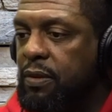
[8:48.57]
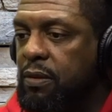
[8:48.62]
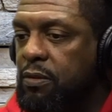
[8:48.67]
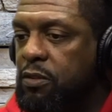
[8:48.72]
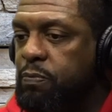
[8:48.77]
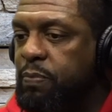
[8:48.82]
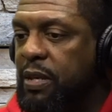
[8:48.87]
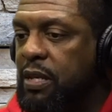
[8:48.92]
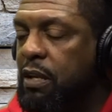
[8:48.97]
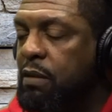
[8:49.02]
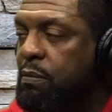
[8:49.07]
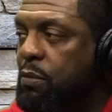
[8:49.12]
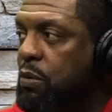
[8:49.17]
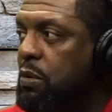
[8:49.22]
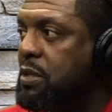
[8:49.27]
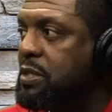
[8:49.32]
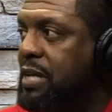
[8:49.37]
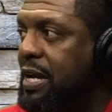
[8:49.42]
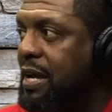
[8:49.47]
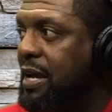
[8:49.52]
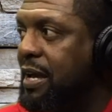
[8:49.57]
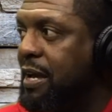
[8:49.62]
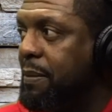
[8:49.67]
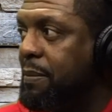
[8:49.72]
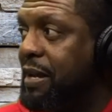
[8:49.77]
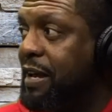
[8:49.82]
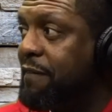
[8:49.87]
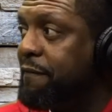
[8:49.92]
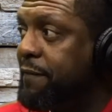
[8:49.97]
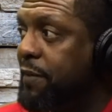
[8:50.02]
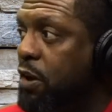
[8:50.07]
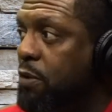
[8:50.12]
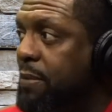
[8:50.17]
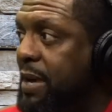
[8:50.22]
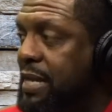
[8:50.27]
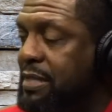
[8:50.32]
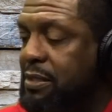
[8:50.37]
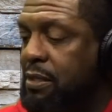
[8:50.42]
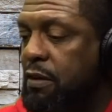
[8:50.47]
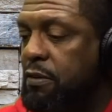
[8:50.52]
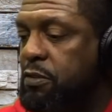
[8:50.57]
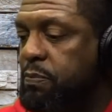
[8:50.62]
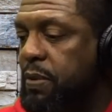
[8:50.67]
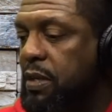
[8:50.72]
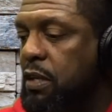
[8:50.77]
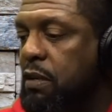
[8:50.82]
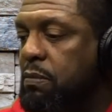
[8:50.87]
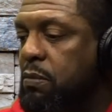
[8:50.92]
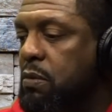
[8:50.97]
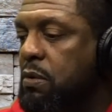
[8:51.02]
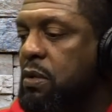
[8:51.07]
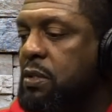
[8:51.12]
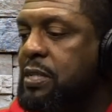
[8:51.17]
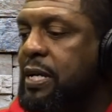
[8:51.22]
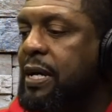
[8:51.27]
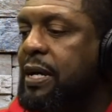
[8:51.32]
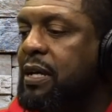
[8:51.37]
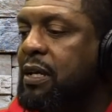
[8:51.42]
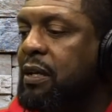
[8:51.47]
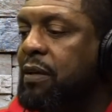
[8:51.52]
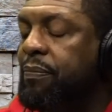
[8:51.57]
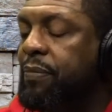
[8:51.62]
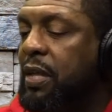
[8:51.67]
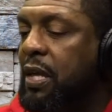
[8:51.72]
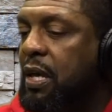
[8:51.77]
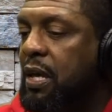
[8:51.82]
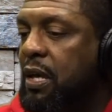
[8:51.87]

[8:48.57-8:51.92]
spending more time, and I felt myself spending more time